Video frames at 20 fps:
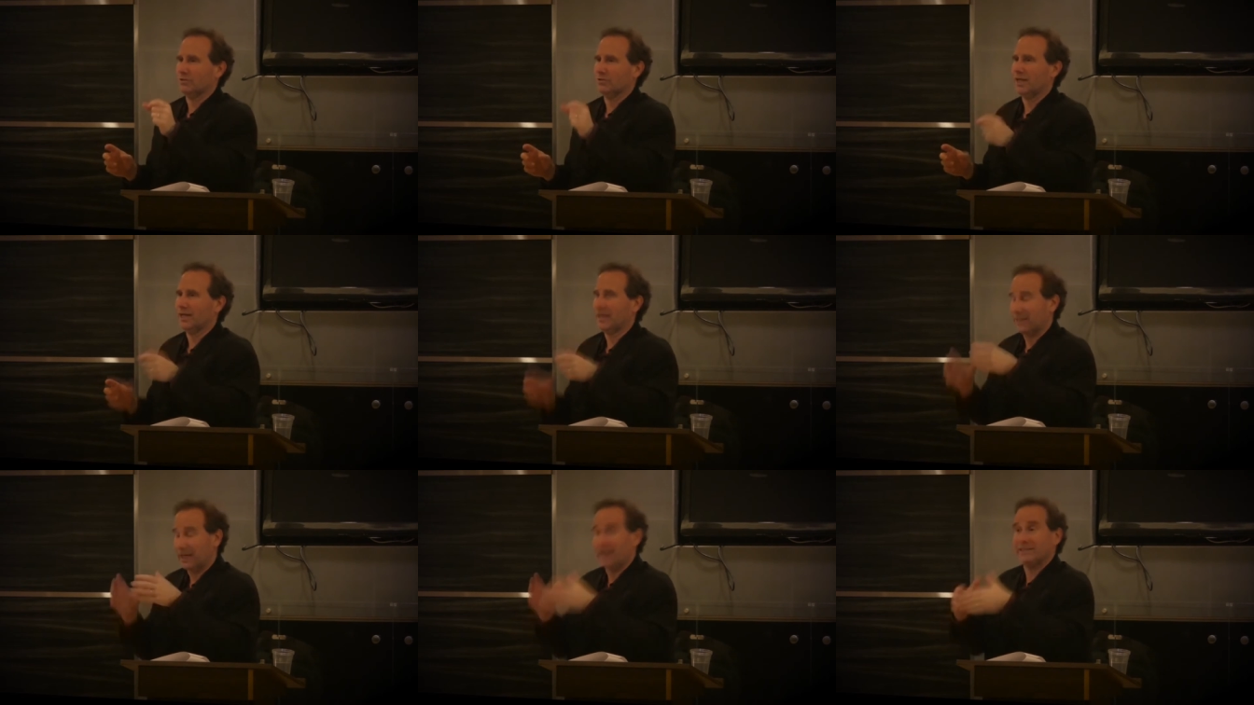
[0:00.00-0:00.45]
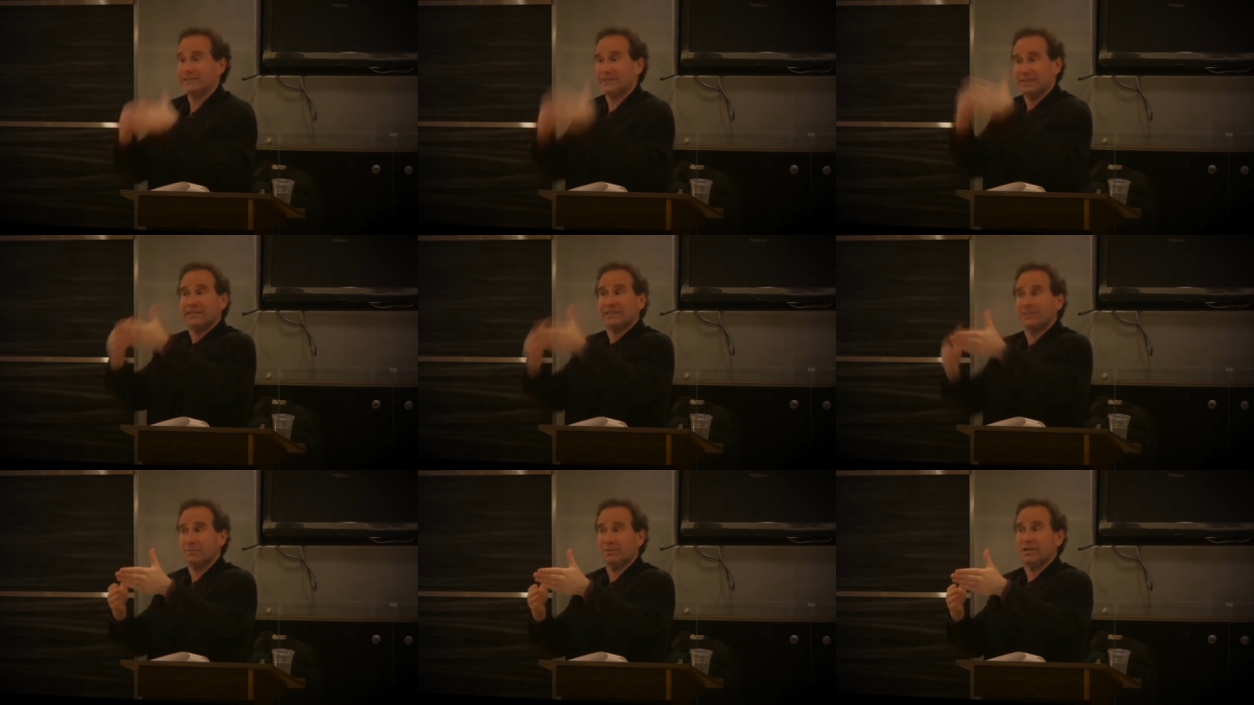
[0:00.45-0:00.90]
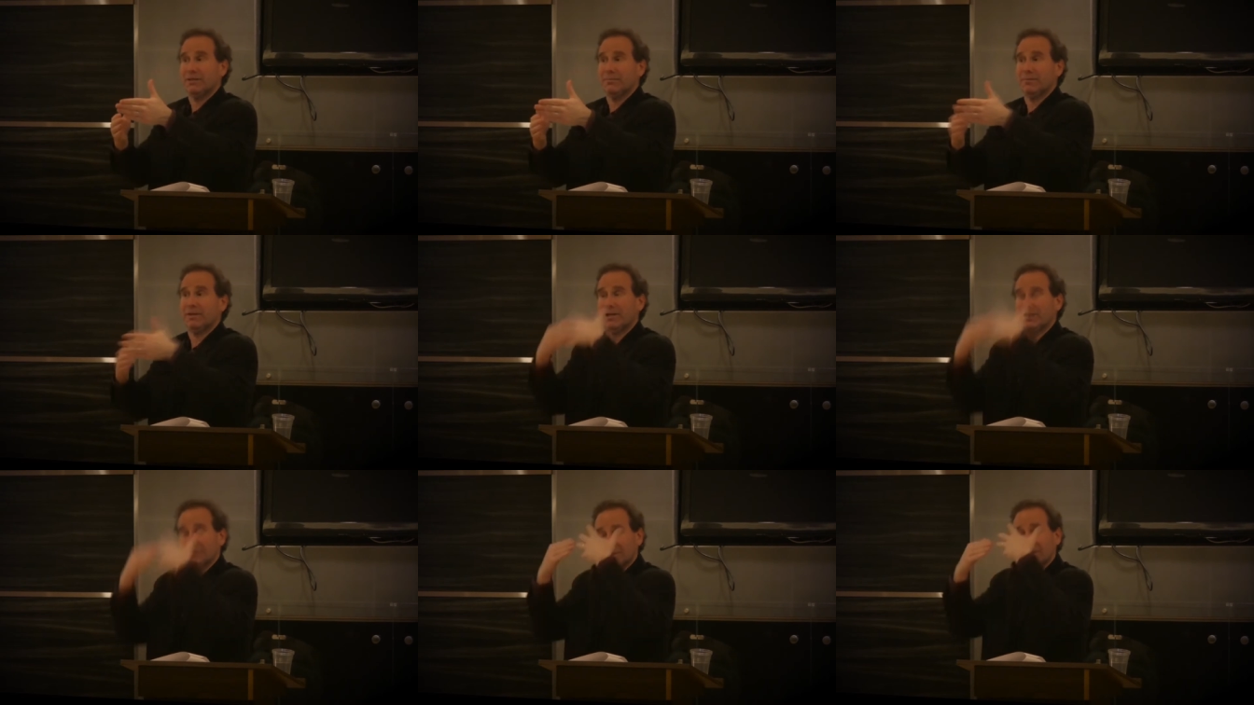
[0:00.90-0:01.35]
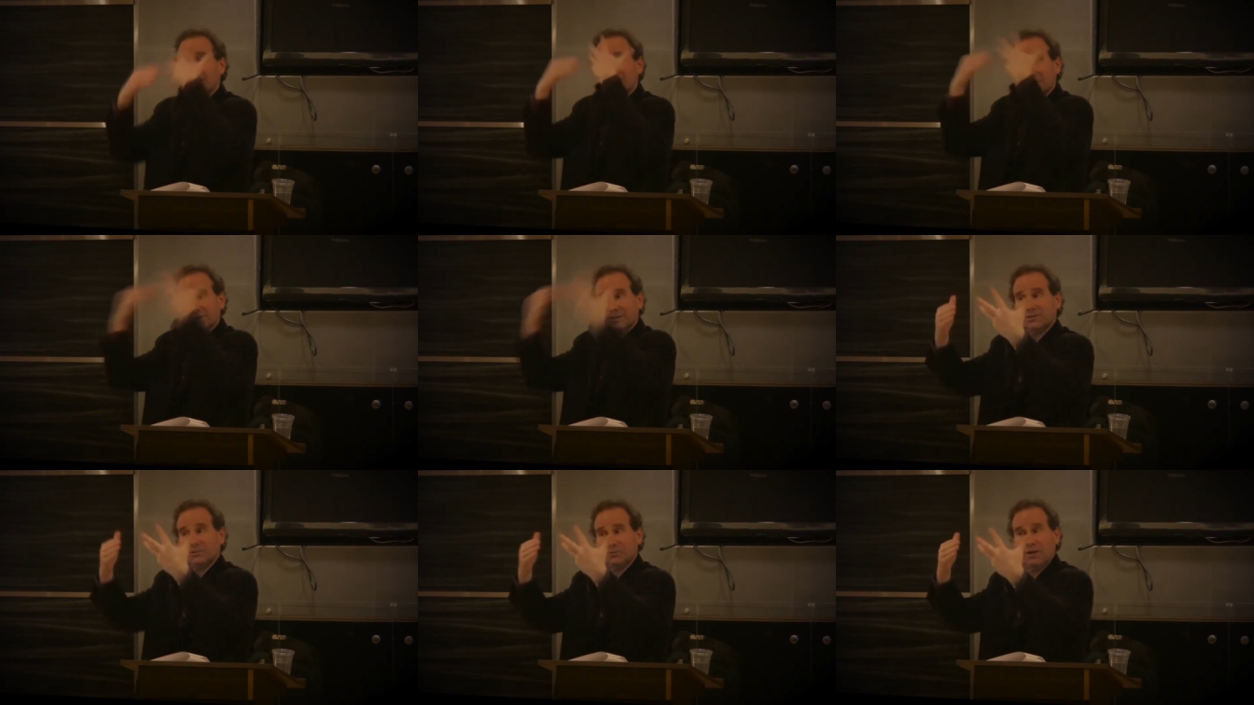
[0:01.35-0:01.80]
Like, I sent them an email and said,
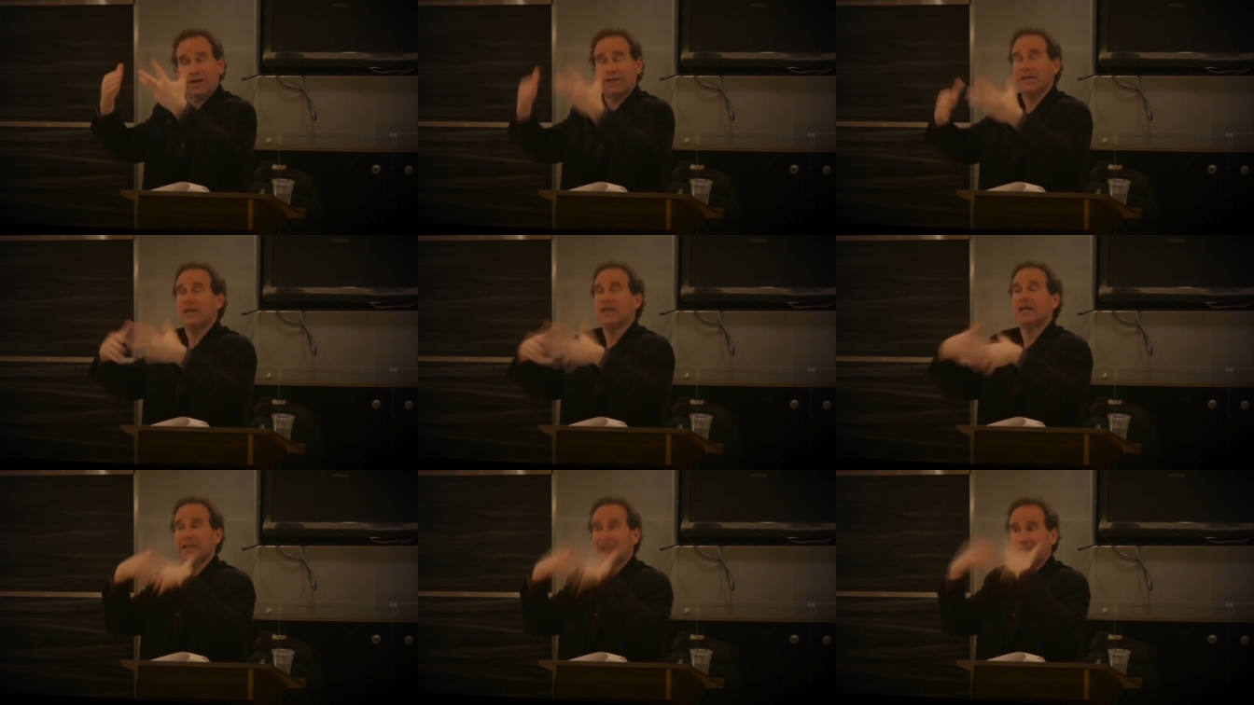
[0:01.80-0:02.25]
is this right?